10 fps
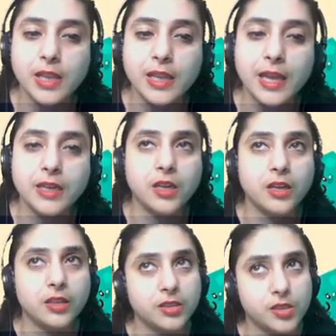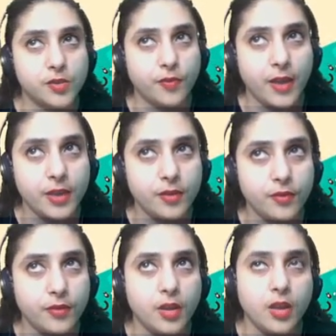and another is 5.
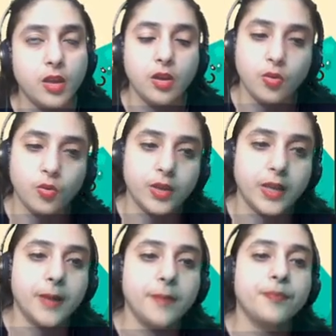Okay.